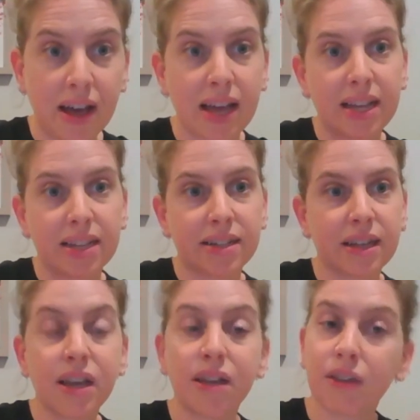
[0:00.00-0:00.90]
and
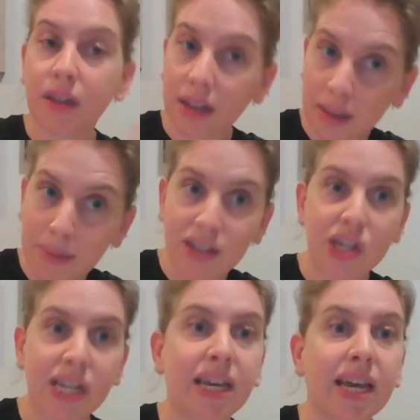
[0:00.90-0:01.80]

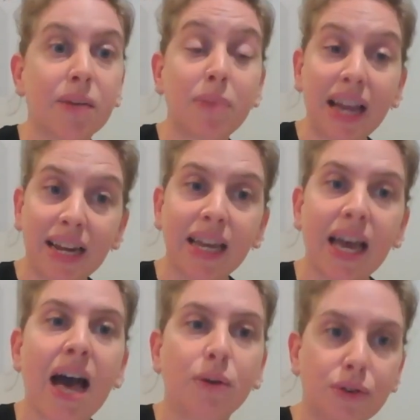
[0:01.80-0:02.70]
imagining and planning
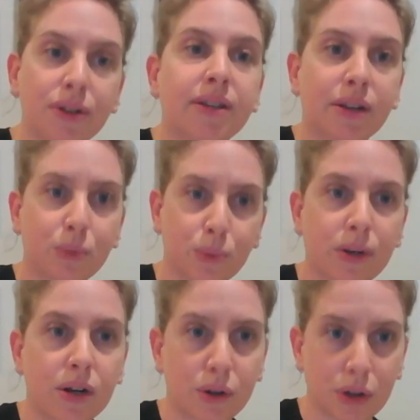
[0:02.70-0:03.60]
how the return
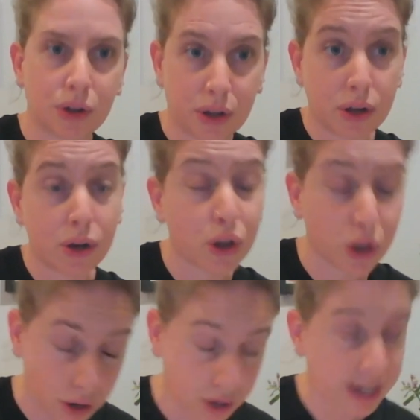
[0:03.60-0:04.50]
will
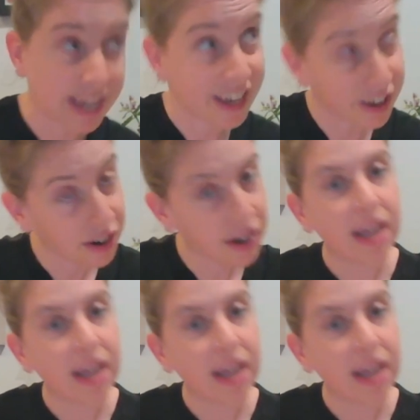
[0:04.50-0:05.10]
occur here.